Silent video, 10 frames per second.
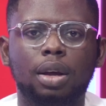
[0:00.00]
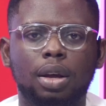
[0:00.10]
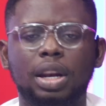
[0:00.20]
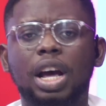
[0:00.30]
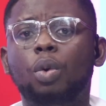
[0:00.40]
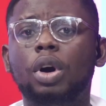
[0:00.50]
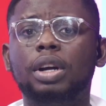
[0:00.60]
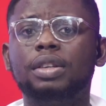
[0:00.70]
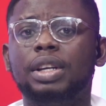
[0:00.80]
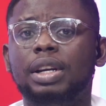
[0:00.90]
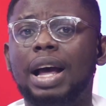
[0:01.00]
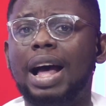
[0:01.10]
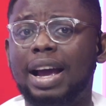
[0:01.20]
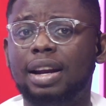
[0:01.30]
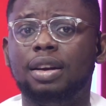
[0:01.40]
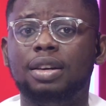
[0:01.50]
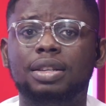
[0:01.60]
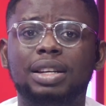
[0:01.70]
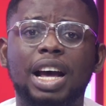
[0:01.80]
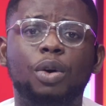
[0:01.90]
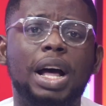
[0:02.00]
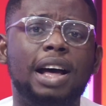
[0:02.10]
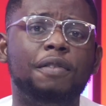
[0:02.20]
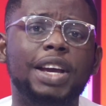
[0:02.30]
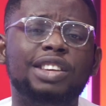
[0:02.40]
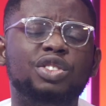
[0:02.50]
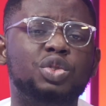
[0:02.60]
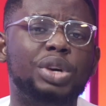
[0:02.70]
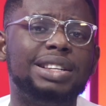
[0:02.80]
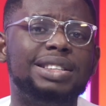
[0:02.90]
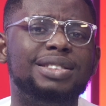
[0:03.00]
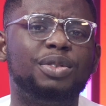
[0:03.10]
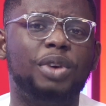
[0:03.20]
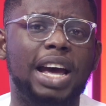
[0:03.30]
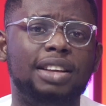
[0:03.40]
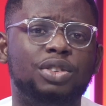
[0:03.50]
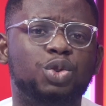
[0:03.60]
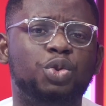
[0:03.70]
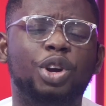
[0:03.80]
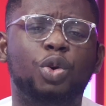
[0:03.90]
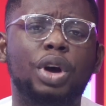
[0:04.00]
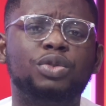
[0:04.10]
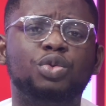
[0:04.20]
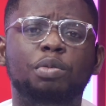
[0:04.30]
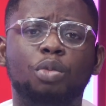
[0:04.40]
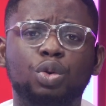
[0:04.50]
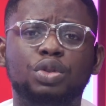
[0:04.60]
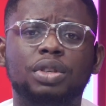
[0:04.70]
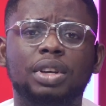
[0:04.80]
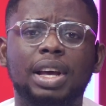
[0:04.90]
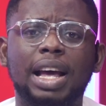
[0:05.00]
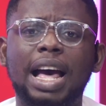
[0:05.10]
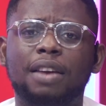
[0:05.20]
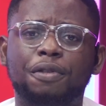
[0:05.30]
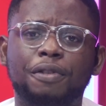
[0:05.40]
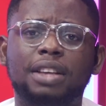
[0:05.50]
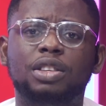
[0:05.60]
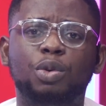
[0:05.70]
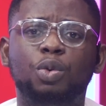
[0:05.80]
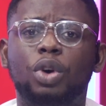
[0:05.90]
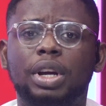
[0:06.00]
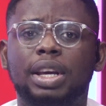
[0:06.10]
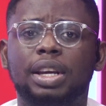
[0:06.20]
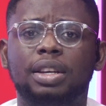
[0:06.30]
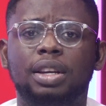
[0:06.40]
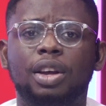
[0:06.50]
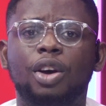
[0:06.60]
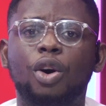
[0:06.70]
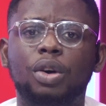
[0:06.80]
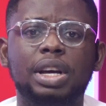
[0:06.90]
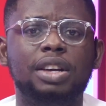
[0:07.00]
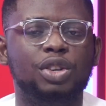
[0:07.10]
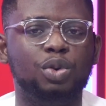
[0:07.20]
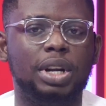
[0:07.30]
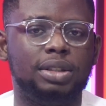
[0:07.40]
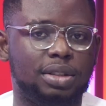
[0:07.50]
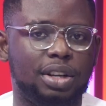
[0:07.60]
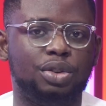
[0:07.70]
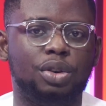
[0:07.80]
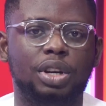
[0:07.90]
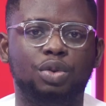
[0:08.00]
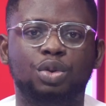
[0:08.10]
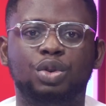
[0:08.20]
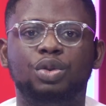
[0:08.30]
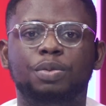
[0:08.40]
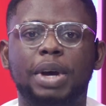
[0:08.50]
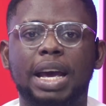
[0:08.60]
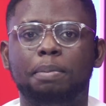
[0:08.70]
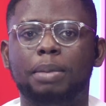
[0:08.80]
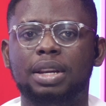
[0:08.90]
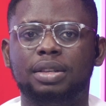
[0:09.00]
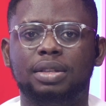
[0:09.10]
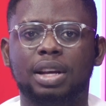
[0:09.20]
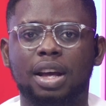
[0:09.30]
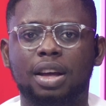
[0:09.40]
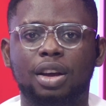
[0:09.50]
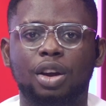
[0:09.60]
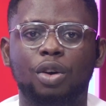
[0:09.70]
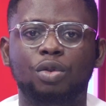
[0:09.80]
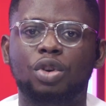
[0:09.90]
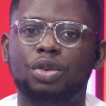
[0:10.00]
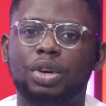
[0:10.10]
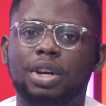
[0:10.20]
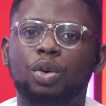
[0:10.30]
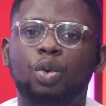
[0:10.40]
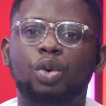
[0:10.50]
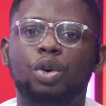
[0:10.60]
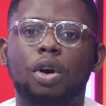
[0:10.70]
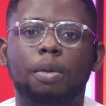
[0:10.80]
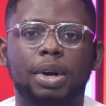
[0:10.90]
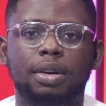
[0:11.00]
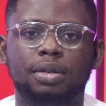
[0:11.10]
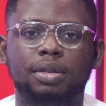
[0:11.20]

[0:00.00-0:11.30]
Now, workers in Ireland now have a strengthened right to request remote and flexible working under new legislation introduced by Minister Roderick O'Gorman.